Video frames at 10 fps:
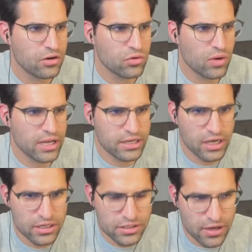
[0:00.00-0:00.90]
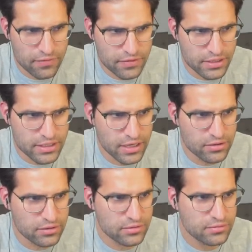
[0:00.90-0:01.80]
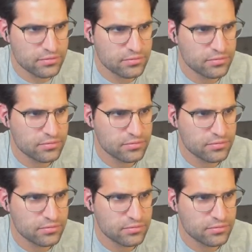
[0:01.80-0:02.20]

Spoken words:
I don't know why it cuts off the title.